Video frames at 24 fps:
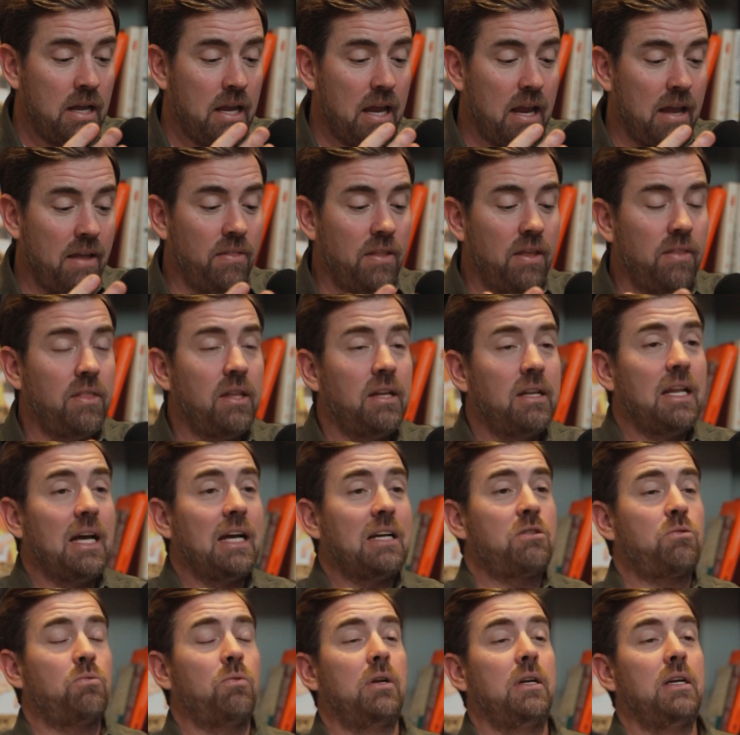And then the
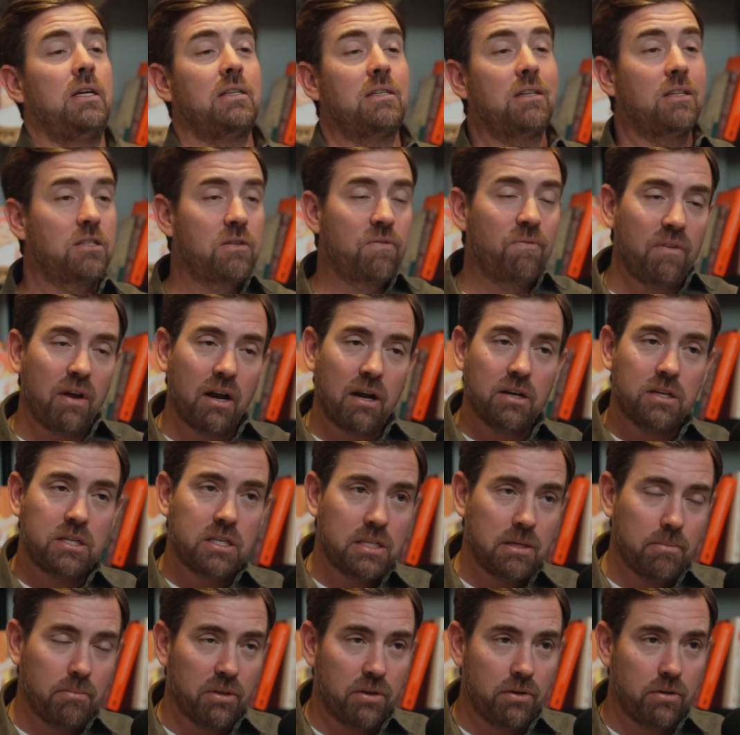next one is, it's very
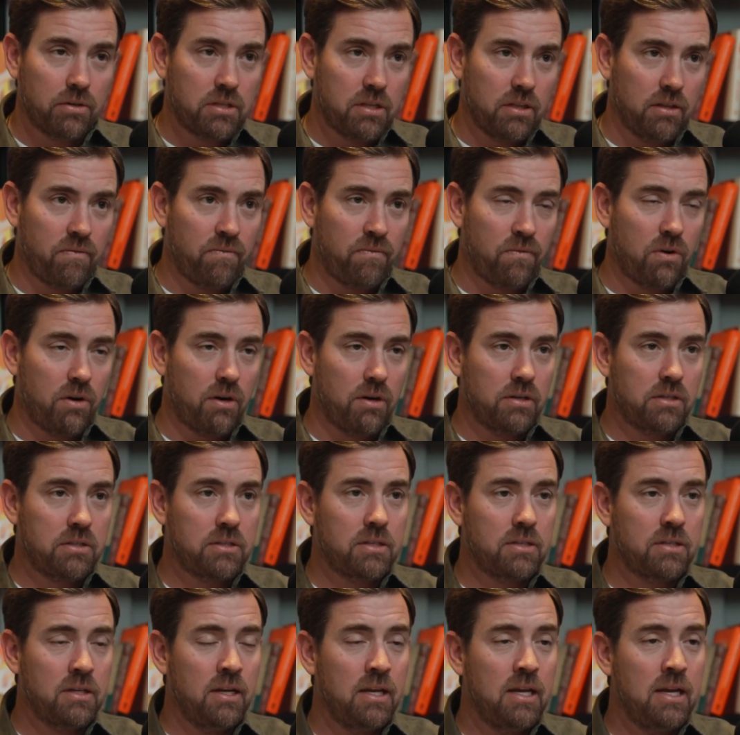similar to the
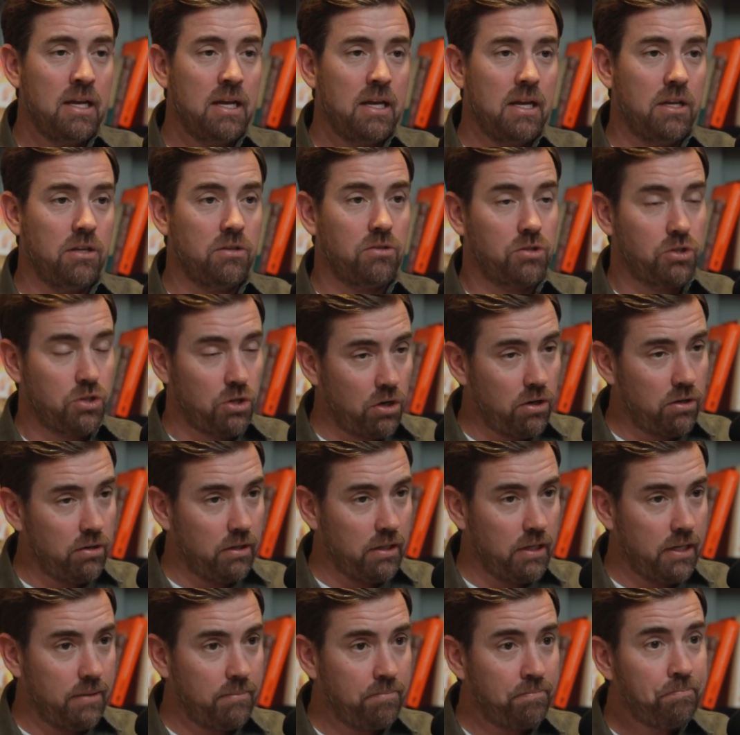first, is
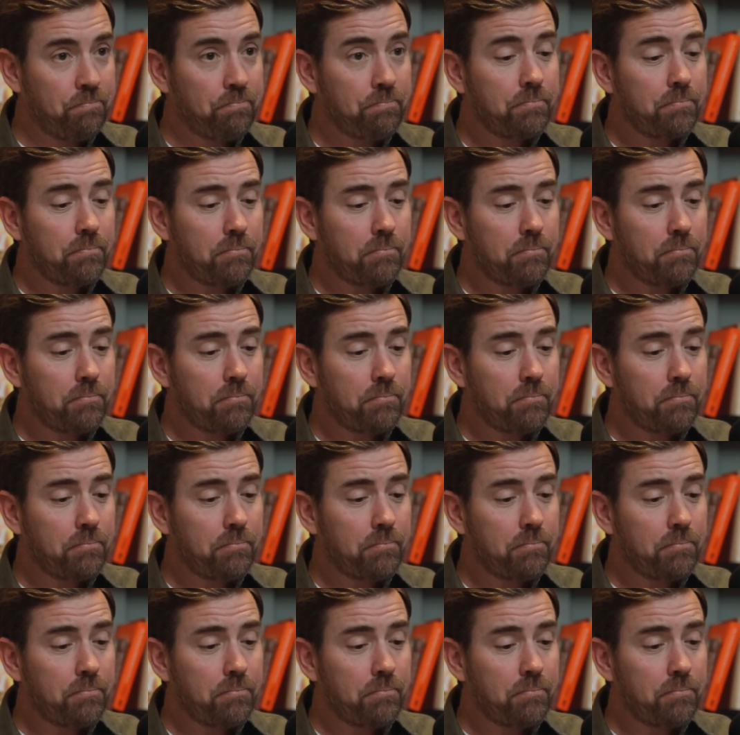journaling.